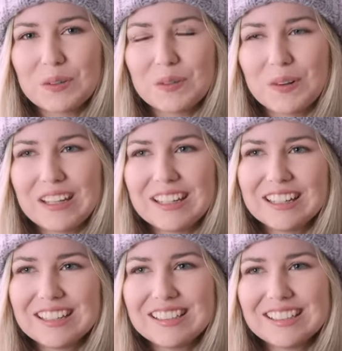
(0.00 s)
when
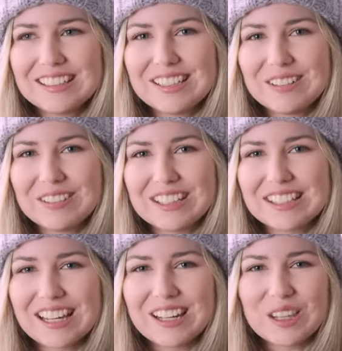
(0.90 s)
Stephen is
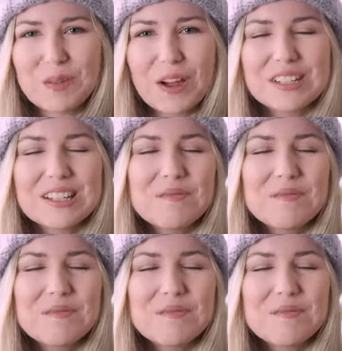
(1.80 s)
sending them out.